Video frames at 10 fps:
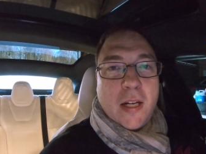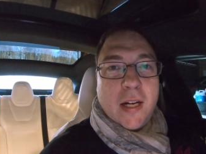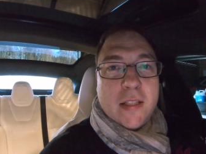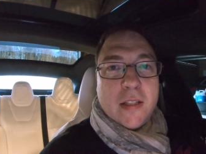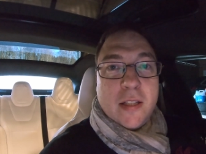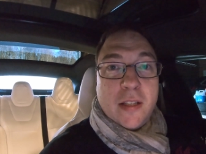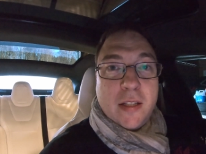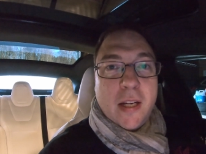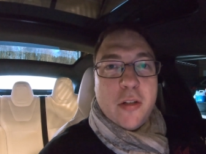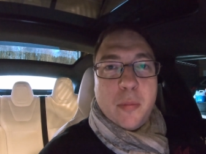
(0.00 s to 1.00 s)
that,
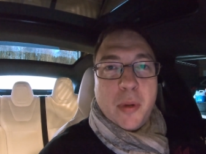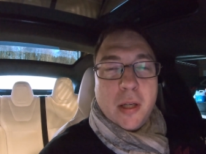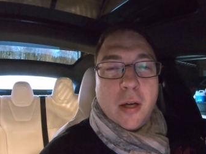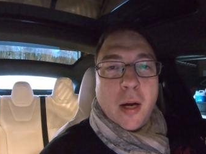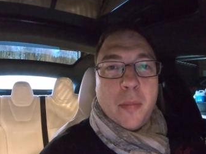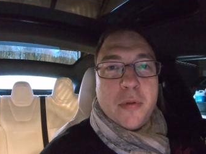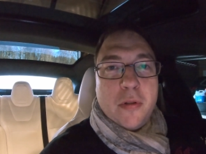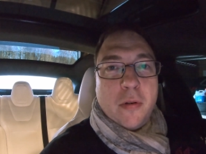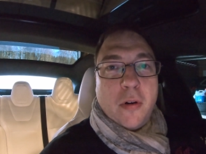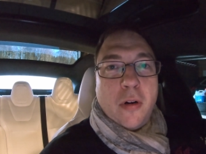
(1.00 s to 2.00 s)
can you pick up
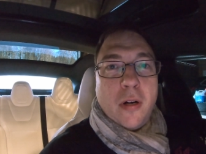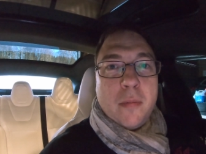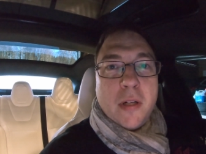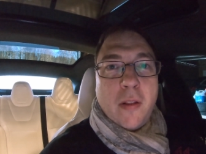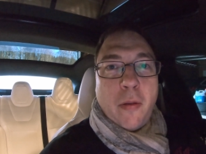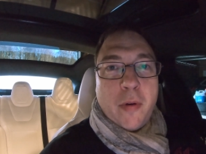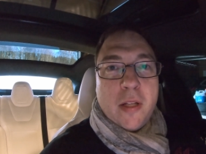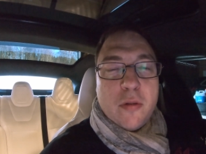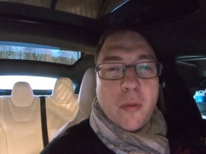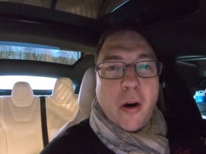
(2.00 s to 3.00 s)
your Model
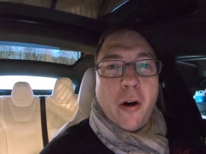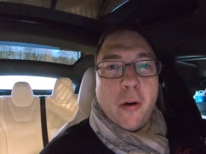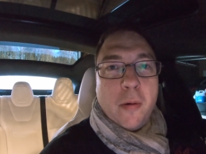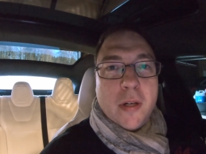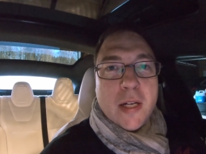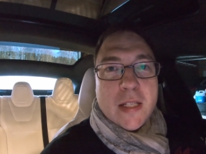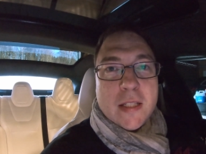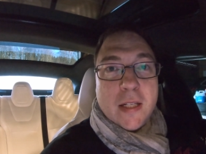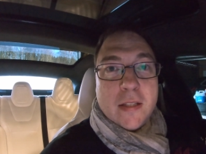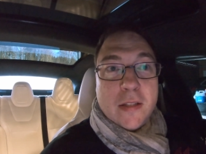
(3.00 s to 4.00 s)
3 tomorrow? And I
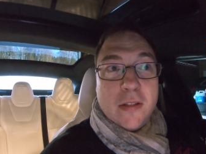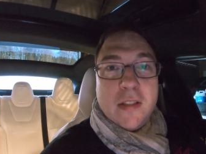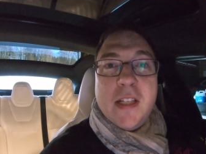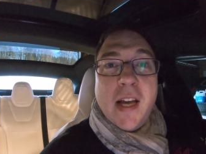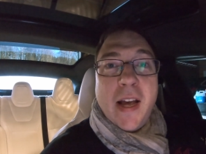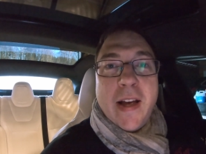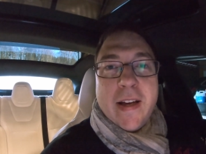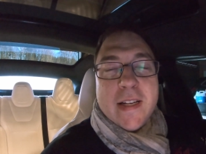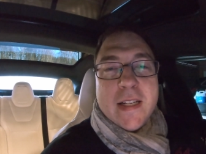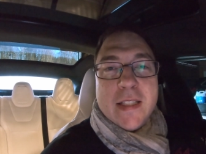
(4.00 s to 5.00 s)
said,
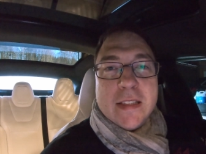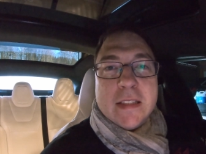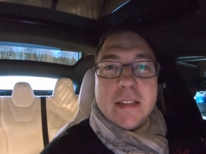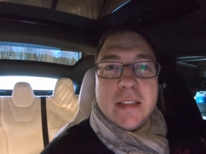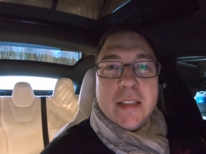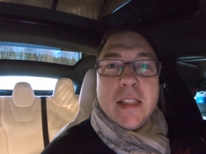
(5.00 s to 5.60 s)
yes.